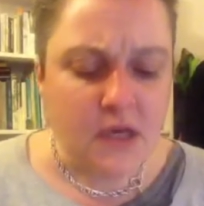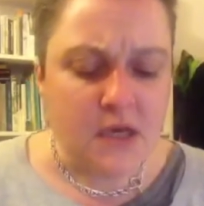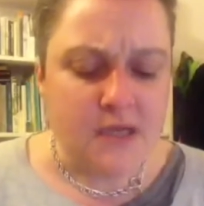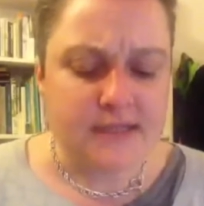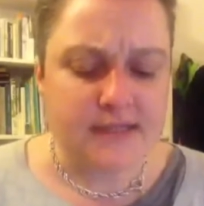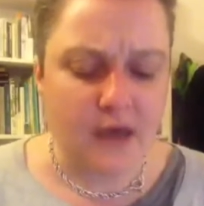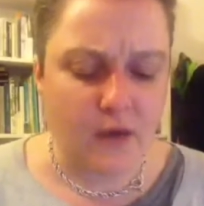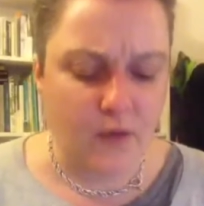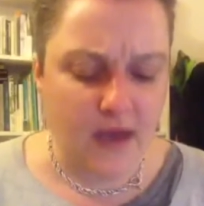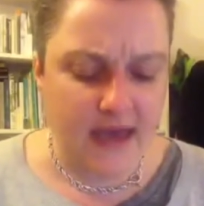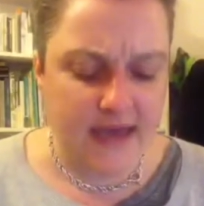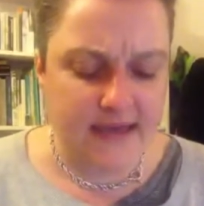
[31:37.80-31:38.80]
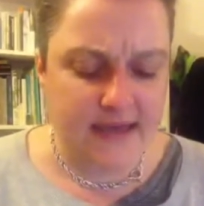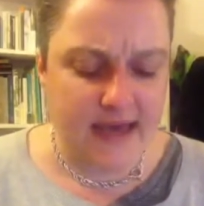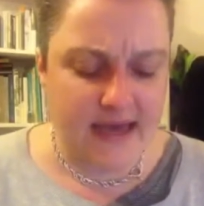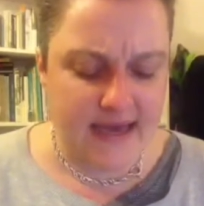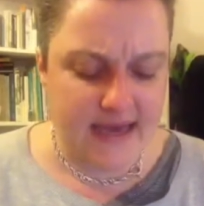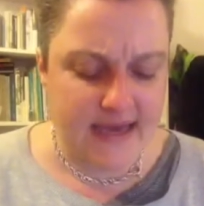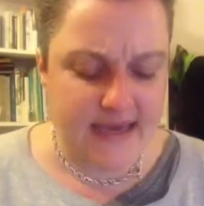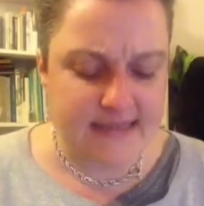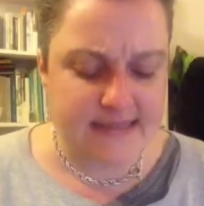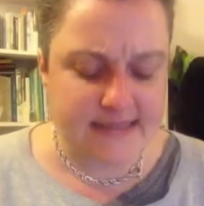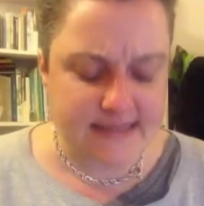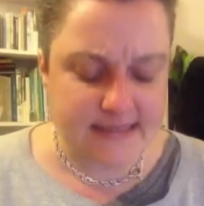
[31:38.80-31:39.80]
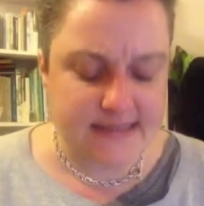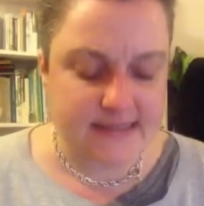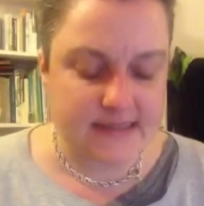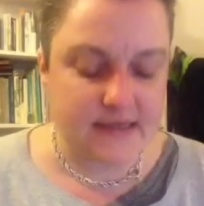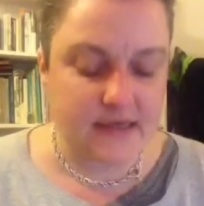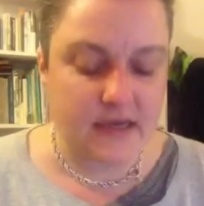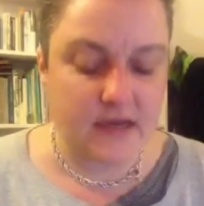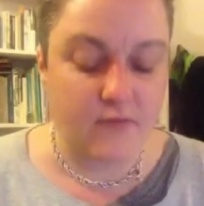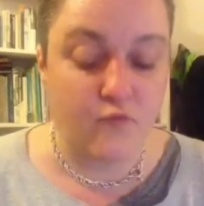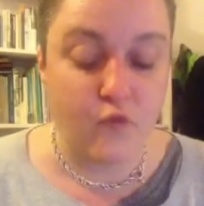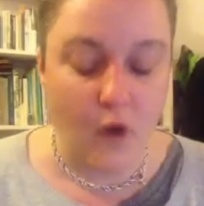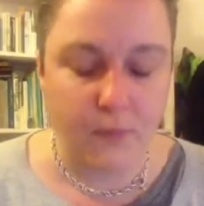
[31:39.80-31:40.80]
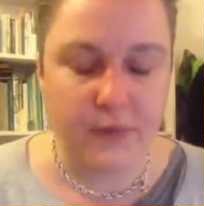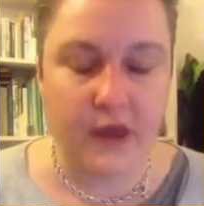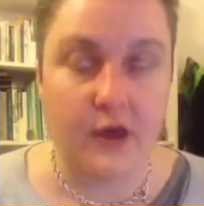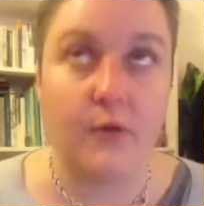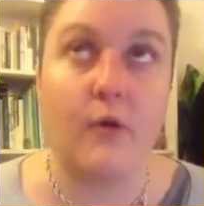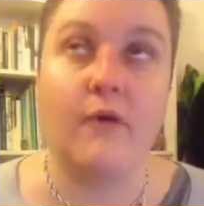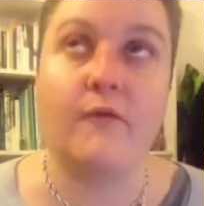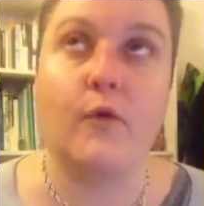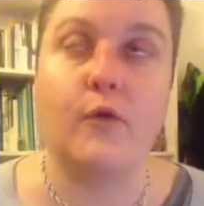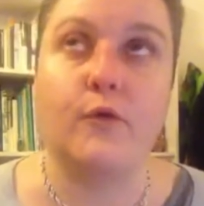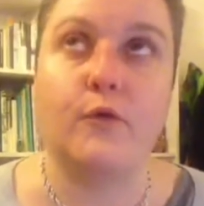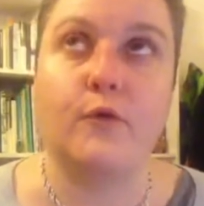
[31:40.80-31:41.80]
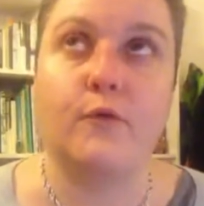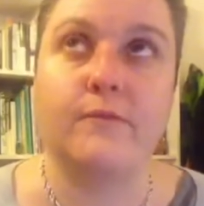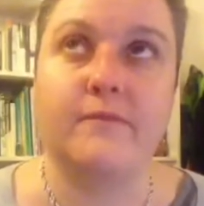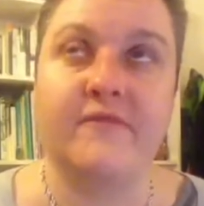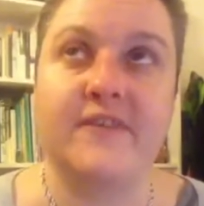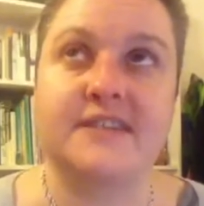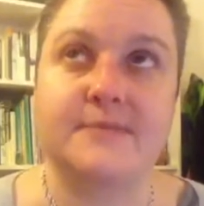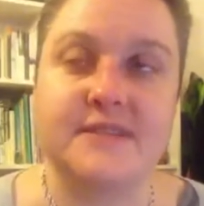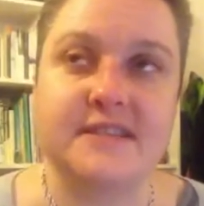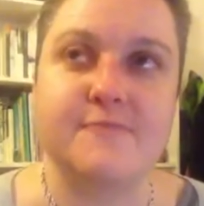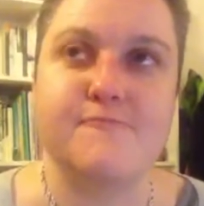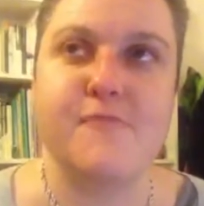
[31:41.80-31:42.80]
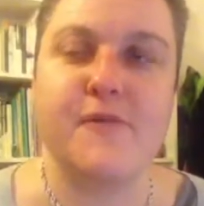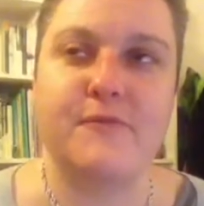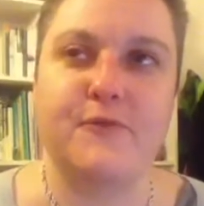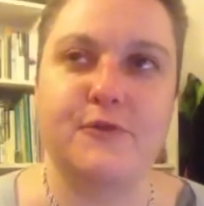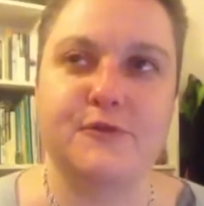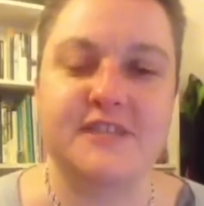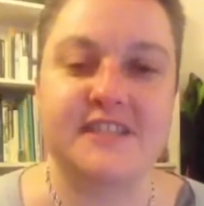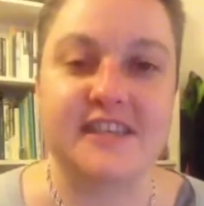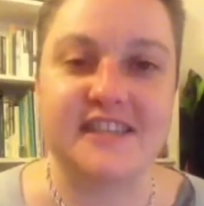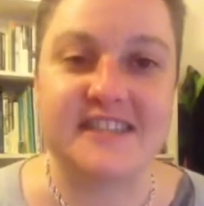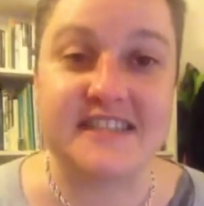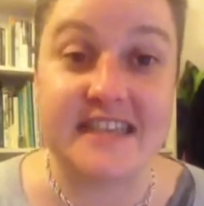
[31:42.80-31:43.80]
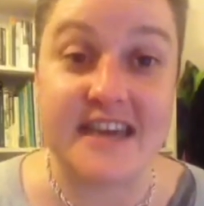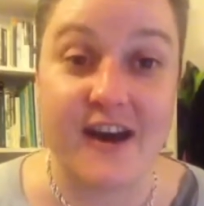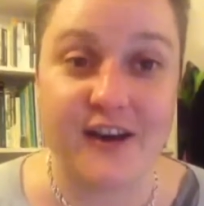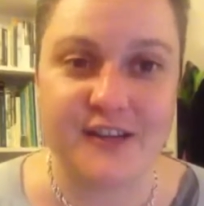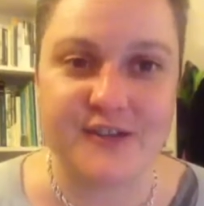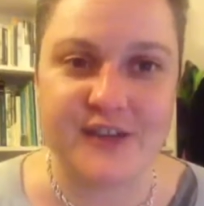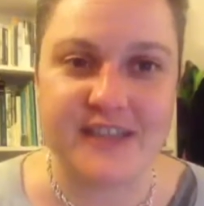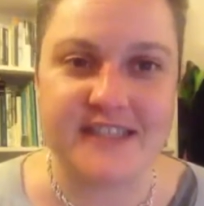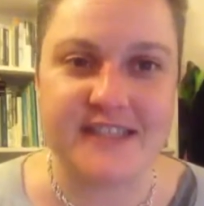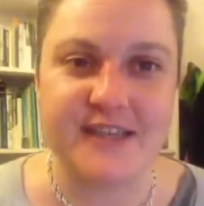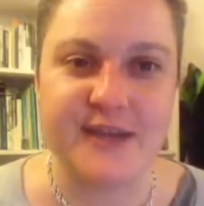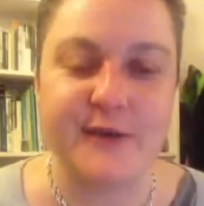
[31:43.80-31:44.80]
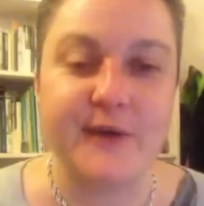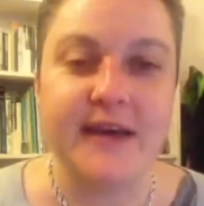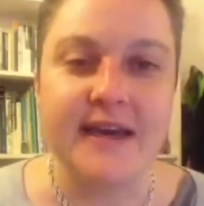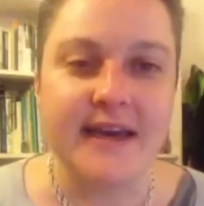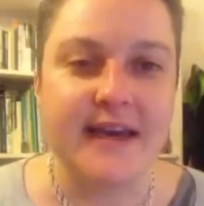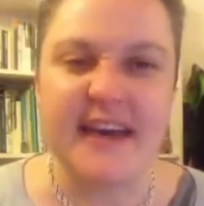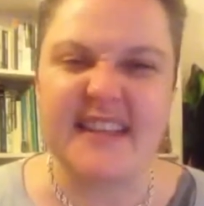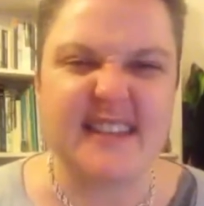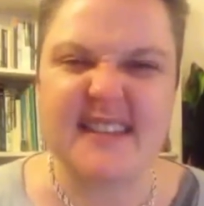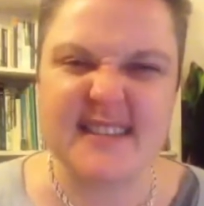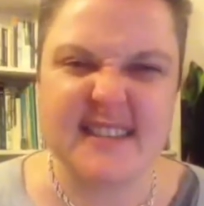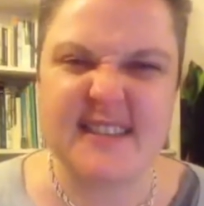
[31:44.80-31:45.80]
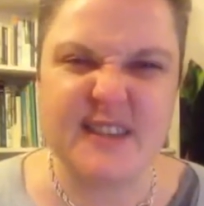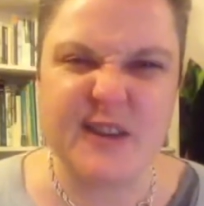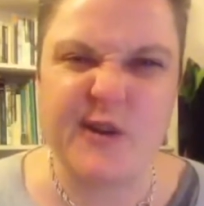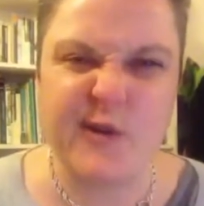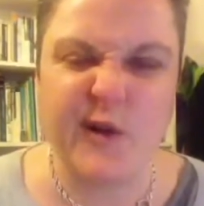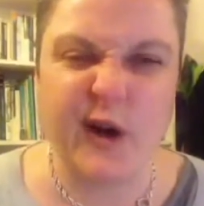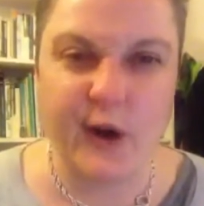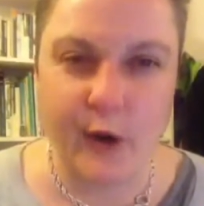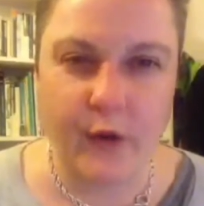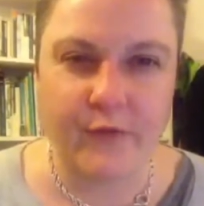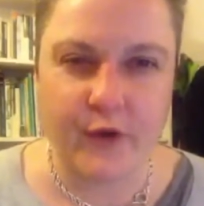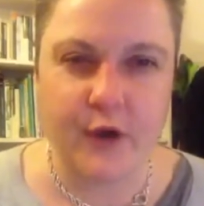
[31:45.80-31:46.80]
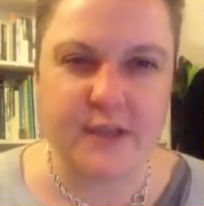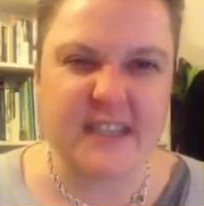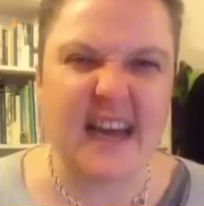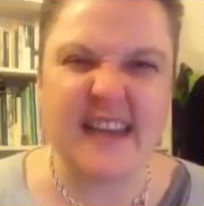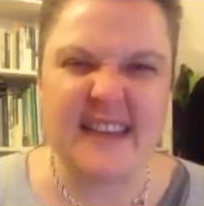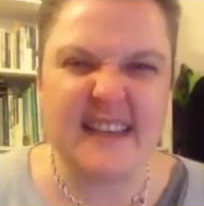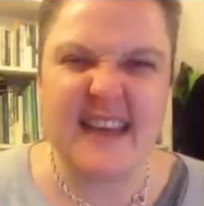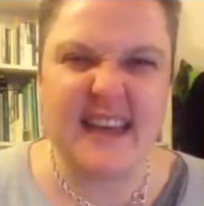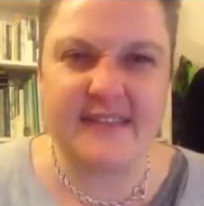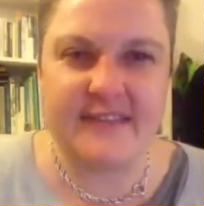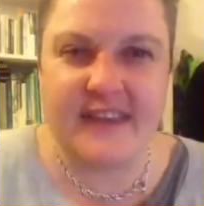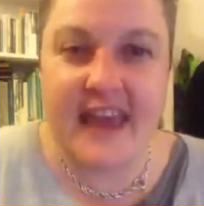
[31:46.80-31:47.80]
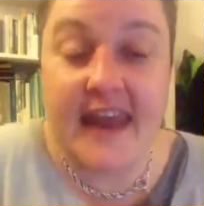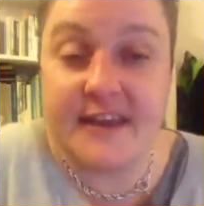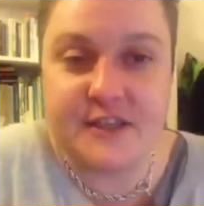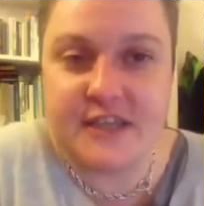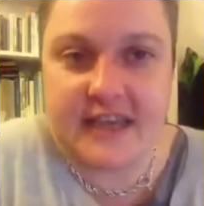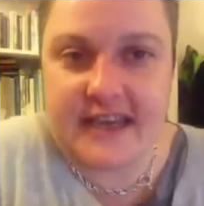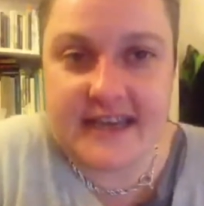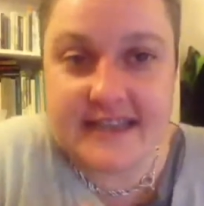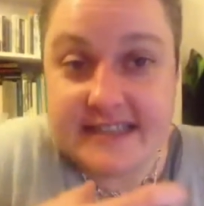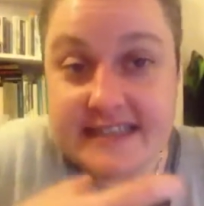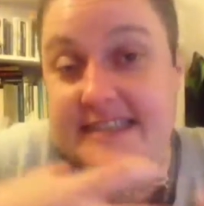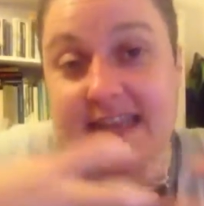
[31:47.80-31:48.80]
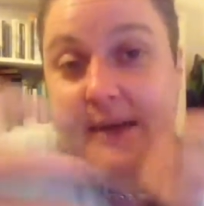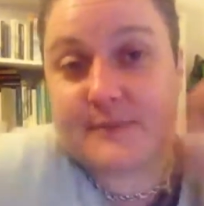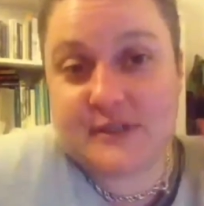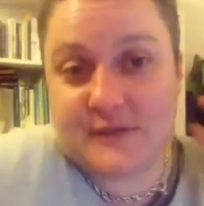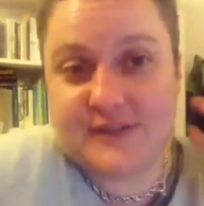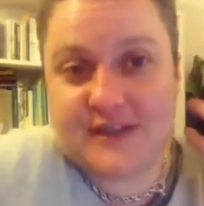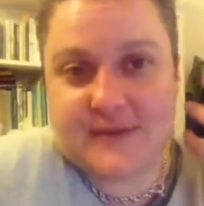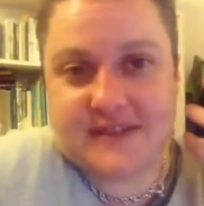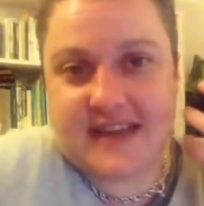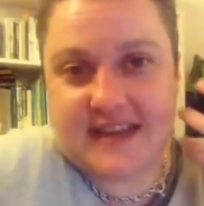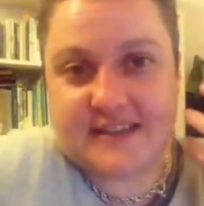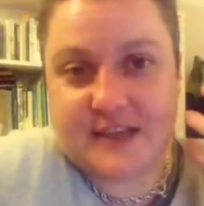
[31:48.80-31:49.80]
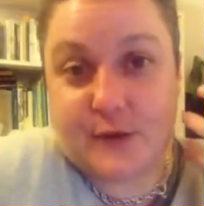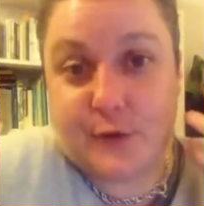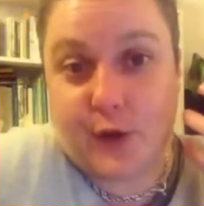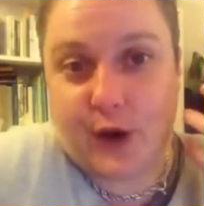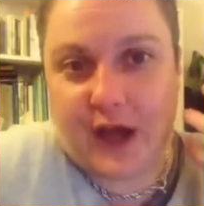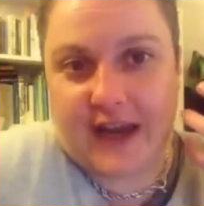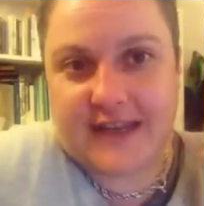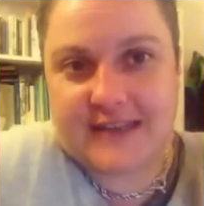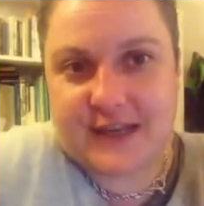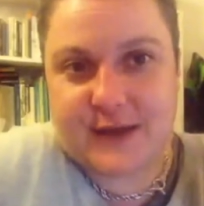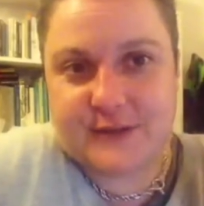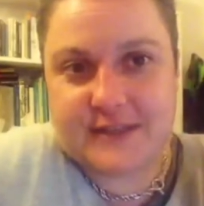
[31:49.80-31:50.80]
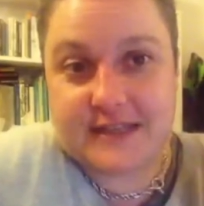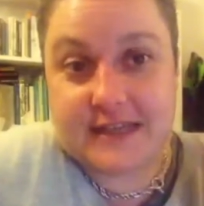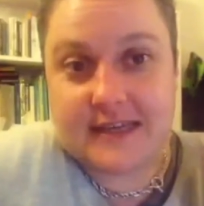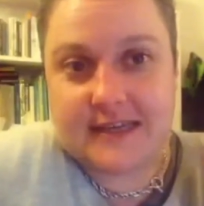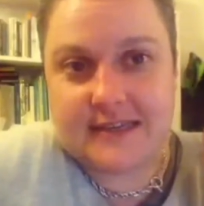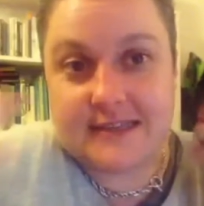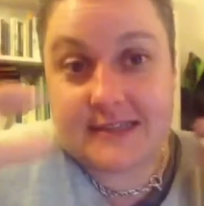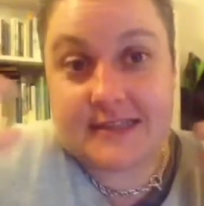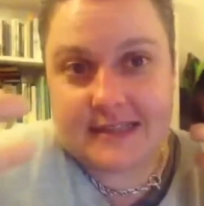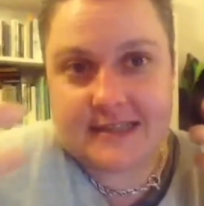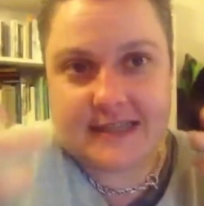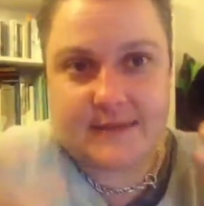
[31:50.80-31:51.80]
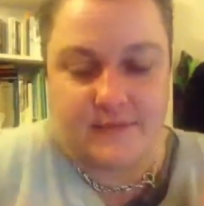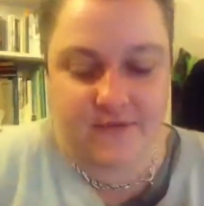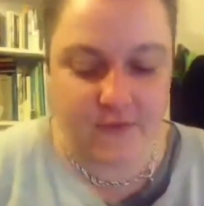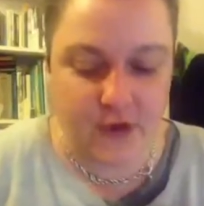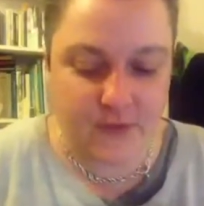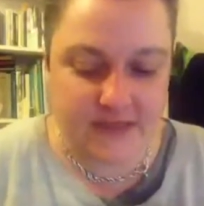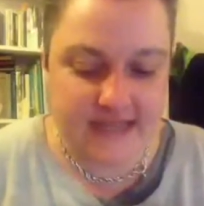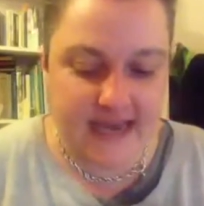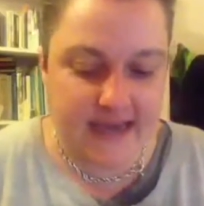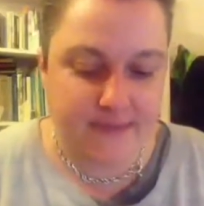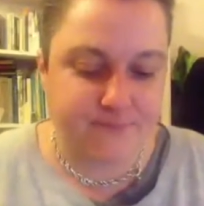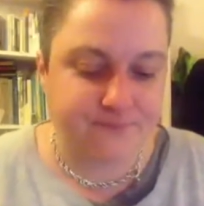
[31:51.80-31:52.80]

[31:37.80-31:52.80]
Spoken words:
So it does rob you of all the vitamins and minerals. It does dehydrate you. It doesn't do you a lot of good, and the energy, it just saps you of so much energy. You're not likely to go to the gym the following day.